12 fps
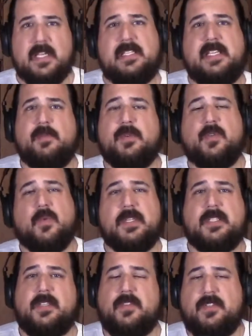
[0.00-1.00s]
see which
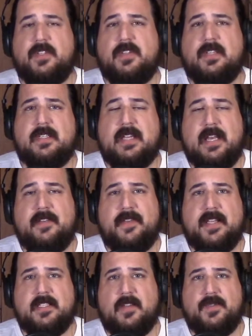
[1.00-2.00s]
one suits you. There's kind of
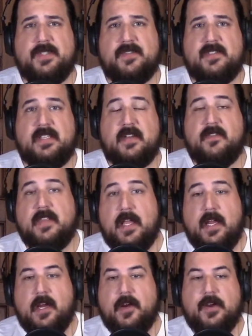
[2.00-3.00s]
exclusive stuff
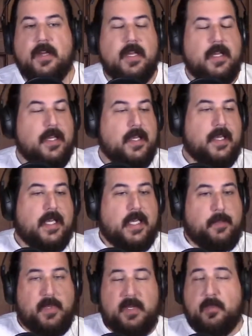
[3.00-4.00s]
there.
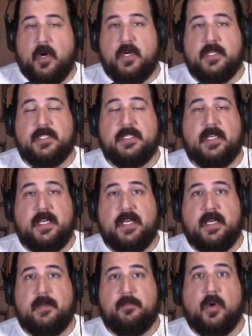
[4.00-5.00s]
Bigmark's
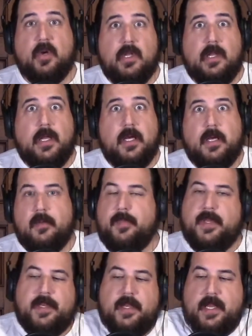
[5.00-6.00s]
book
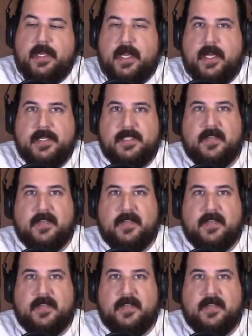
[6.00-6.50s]
club and kind of